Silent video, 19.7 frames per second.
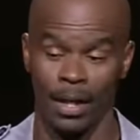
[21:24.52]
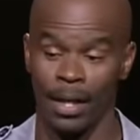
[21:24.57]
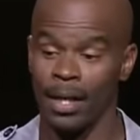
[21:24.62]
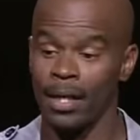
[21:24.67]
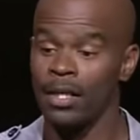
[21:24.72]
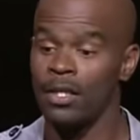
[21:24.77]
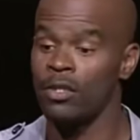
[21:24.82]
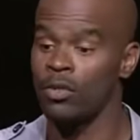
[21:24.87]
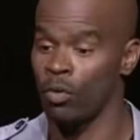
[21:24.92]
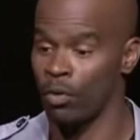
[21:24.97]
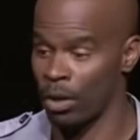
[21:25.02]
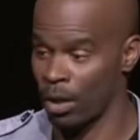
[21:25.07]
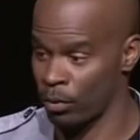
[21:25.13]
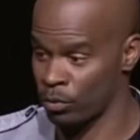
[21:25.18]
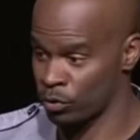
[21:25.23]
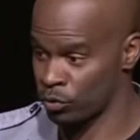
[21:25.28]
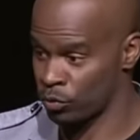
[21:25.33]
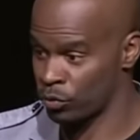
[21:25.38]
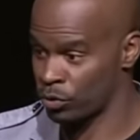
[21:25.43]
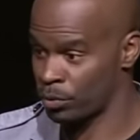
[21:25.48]
I didn't know how I
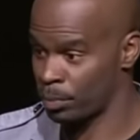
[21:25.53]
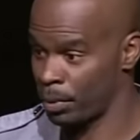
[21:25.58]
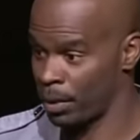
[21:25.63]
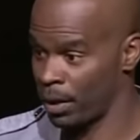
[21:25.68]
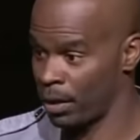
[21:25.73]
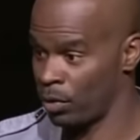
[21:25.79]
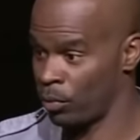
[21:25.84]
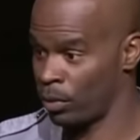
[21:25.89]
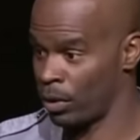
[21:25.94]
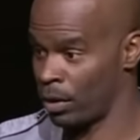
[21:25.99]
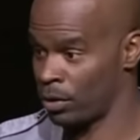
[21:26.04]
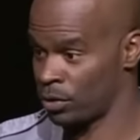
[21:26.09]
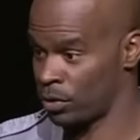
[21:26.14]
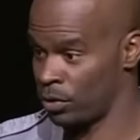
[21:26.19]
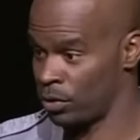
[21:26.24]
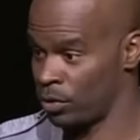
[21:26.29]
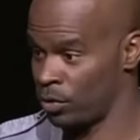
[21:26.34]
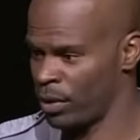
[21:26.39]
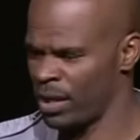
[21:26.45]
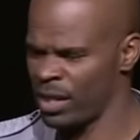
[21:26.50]
was gonna respond or what I was
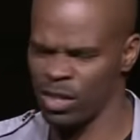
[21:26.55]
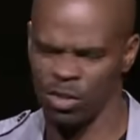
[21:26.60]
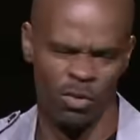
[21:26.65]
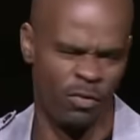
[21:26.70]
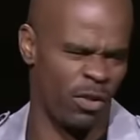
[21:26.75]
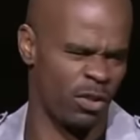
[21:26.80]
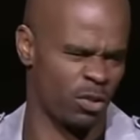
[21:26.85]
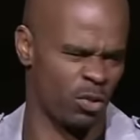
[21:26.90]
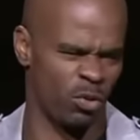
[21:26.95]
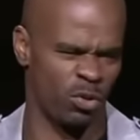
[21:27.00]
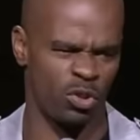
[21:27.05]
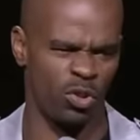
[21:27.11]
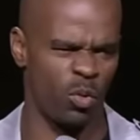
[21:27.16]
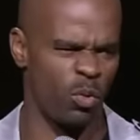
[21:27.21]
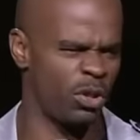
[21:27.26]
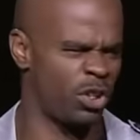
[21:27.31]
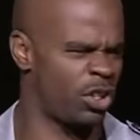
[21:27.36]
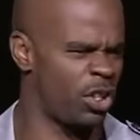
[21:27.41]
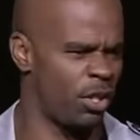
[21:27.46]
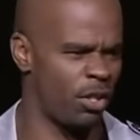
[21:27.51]
gonna do. They didn't know if I was gonna
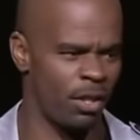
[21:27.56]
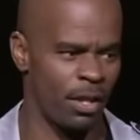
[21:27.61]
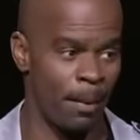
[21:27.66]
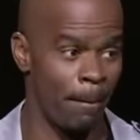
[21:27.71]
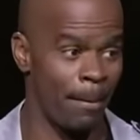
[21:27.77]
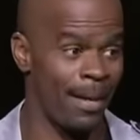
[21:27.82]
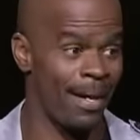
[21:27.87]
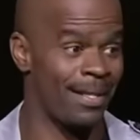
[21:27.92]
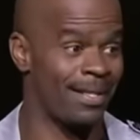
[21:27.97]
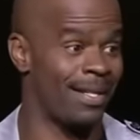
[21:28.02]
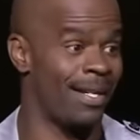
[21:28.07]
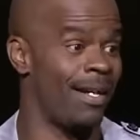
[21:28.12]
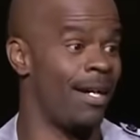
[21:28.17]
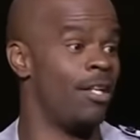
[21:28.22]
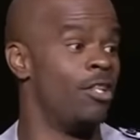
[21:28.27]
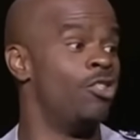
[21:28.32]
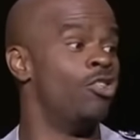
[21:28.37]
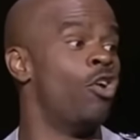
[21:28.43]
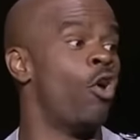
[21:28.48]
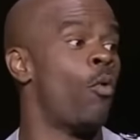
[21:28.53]
throw a chair, get mad. They
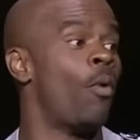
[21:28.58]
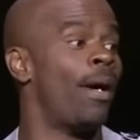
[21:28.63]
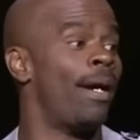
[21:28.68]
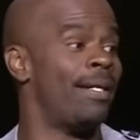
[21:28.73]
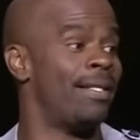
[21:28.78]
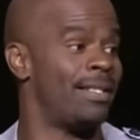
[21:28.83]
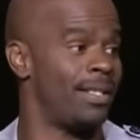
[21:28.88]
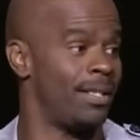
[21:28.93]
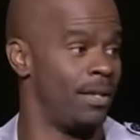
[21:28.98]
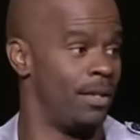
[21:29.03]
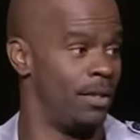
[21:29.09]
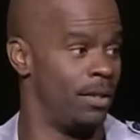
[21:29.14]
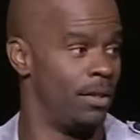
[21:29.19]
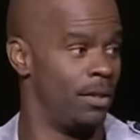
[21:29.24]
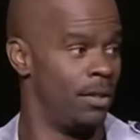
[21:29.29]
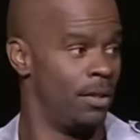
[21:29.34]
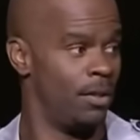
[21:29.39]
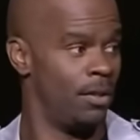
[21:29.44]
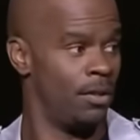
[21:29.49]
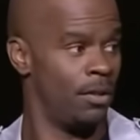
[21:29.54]
had no idea.
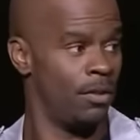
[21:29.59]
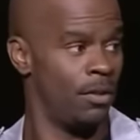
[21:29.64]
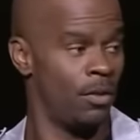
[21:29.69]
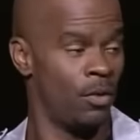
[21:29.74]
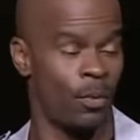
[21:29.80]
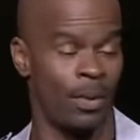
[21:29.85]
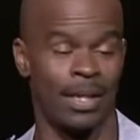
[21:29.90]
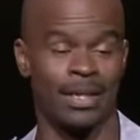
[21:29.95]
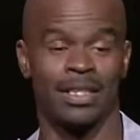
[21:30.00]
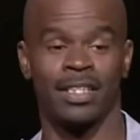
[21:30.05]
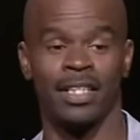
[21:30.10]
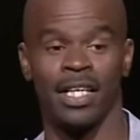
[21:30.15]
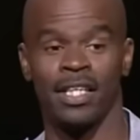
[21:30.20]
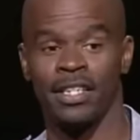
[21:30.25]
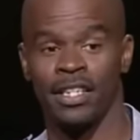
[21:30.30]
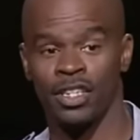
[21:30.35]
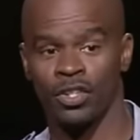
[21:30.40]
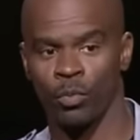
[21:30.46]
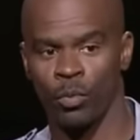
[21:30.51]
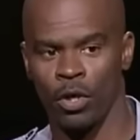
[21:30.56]
When I
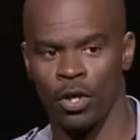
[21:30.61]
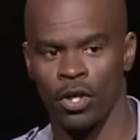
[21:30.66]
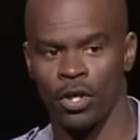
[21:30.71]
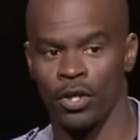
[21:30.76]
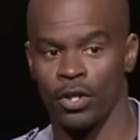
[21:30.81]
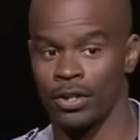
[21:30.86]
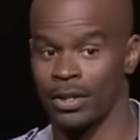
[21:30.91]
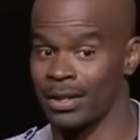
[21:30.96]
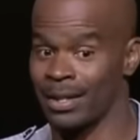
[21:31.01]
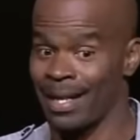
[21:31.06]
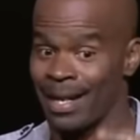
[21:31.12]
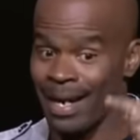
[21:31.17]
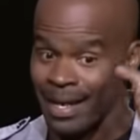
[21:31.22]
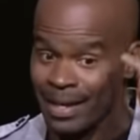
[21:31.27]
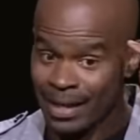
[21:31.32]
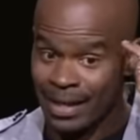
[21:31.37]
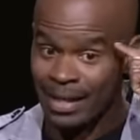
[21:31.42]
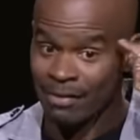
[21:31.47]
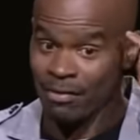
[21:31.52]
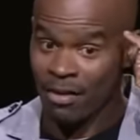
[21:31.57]
said these words,
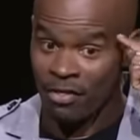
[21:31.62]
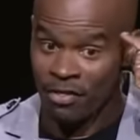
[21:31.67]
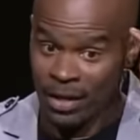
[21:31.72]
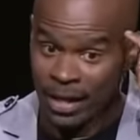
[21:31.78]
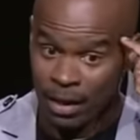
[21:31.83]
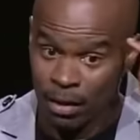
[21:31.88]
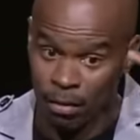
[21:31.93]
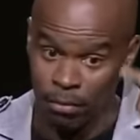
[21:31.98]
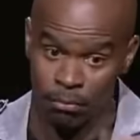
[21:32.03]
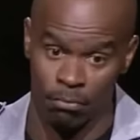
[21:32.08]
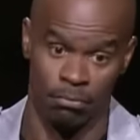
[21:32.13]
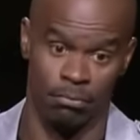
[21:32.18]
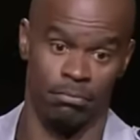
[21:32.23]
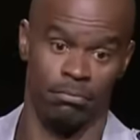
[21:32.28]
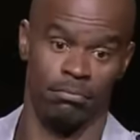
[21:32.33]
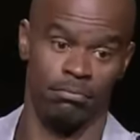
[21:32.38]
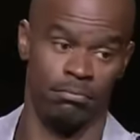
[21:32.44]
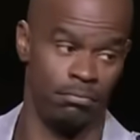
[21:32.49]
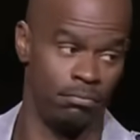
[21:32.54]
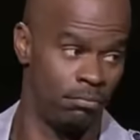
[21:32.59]
I didn't even think them.
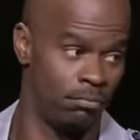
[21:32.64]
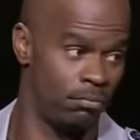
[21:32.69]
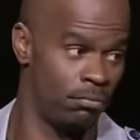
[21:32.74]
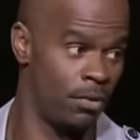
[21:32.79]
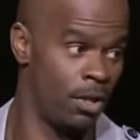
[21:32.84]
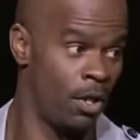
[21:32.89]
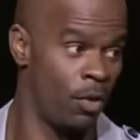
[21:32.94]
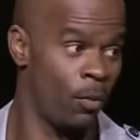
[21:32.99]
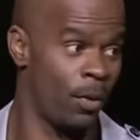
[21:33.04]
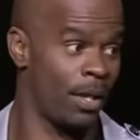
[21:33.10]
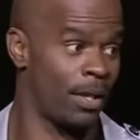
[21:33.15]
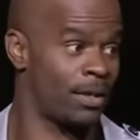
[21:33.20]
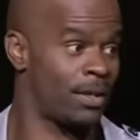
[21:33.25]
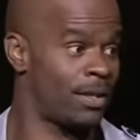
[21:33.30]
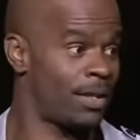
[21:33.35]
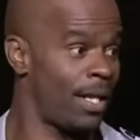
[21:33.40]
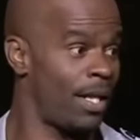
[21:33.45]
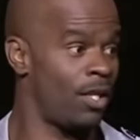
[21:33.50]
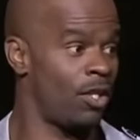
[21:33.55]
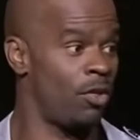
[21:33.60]
When I
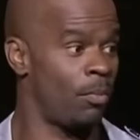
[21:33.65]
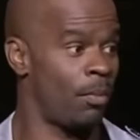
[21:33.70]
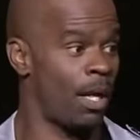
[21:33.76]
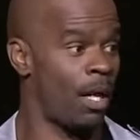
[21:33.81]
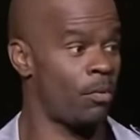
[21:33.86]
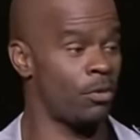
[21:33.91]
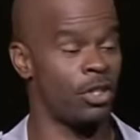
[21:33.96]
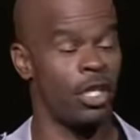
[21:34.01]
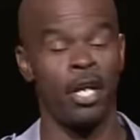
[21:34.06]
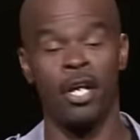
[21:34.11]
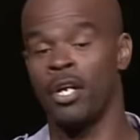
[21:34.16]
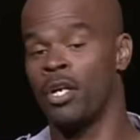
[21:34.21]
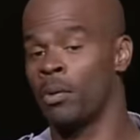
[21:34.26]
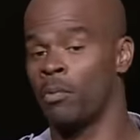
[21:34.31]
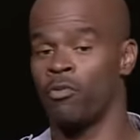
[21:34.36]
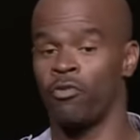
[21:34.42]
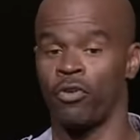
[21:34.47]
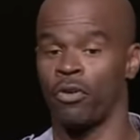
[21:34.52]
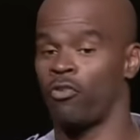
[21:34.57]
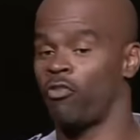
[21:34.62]
said them, I was hearing
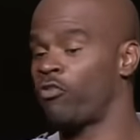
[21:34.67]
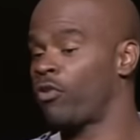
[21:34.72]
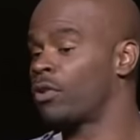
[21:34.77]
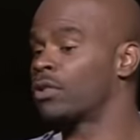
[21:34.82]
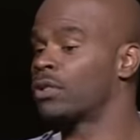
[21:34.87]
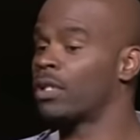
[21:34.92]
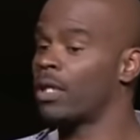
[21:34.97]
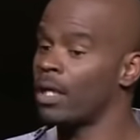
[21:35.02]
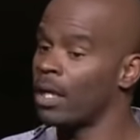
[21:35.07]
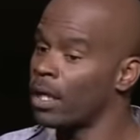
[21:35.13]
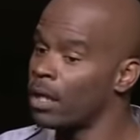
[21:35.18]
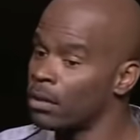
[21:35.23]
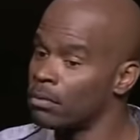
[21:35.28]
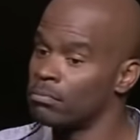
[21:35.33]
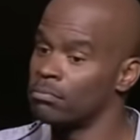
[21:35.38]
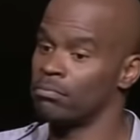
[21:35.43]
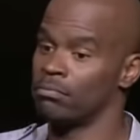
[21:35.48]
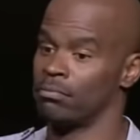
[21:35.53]
them for the first time.